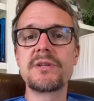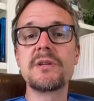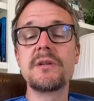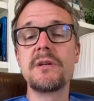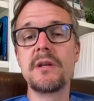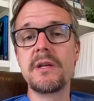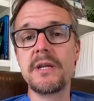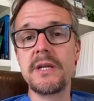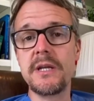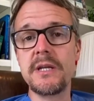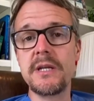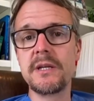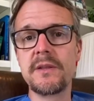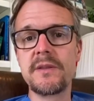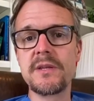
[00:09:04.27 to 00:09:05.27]
you need to
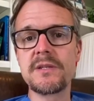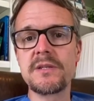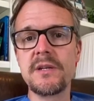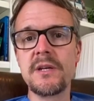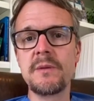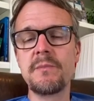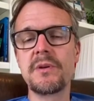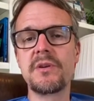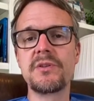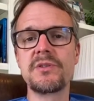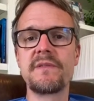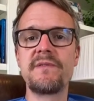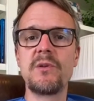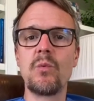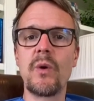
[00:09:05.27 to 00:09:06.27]
get this done because
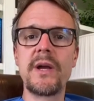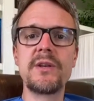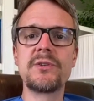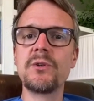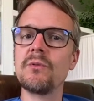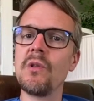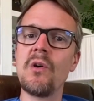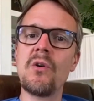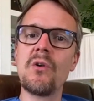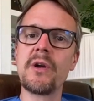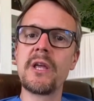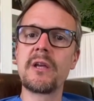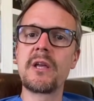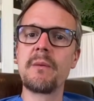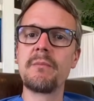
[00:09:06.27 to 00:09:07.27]
if you wait too long,
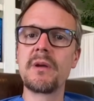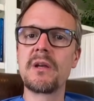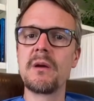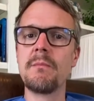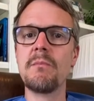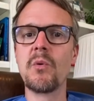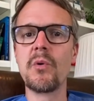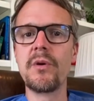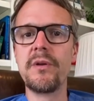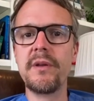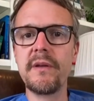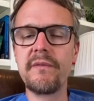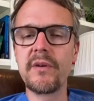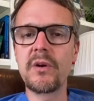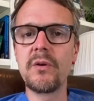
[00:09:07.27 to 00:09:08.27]
it can become more
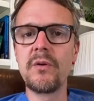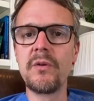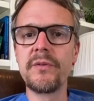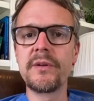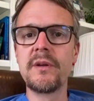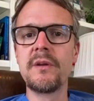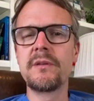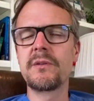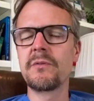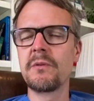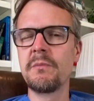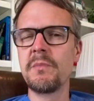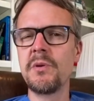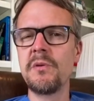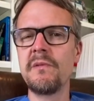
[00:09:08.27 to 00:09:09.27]
difficult to
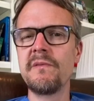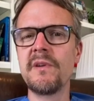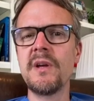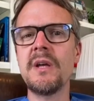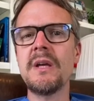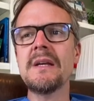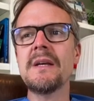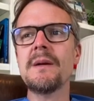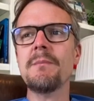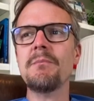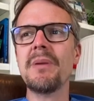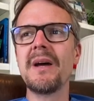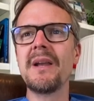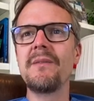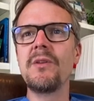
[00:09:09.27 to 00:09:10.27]
remove.
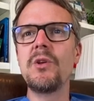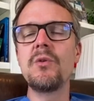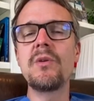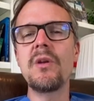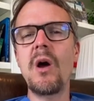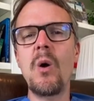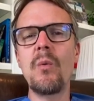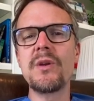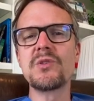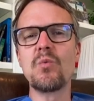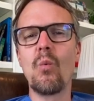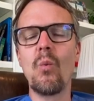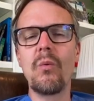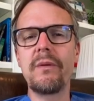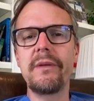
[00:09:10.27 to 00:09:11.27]
But you can always,
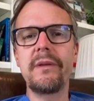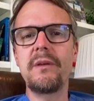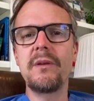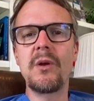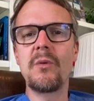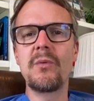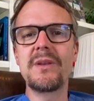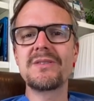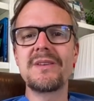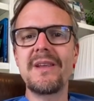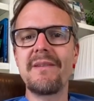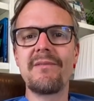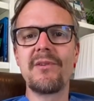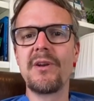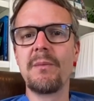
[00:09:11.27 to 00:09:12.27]
it's
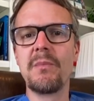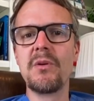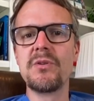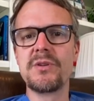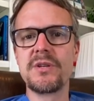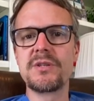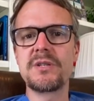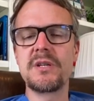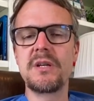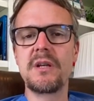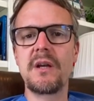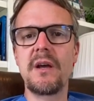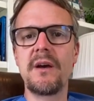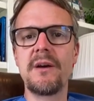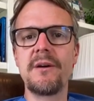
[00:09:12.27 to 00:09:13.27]
never an emergency.
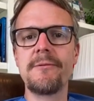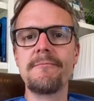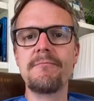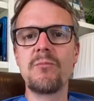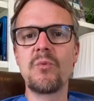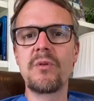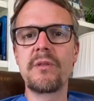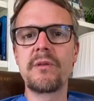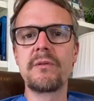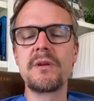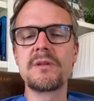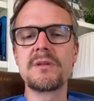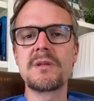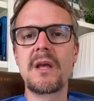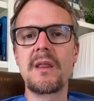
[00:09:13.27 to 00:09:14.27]
One of the
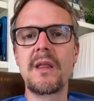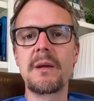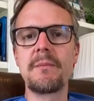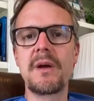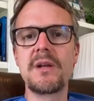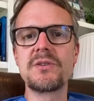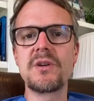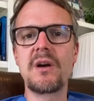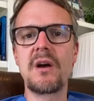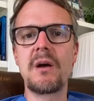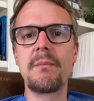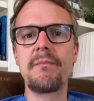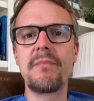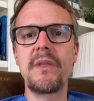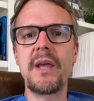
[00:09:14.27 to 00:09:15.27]
reasons I like my
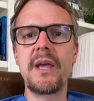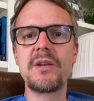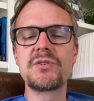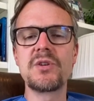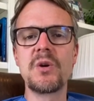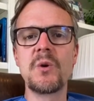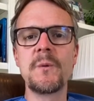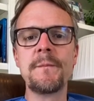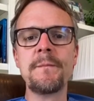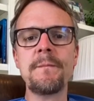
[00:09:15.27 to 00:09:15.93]
job. And so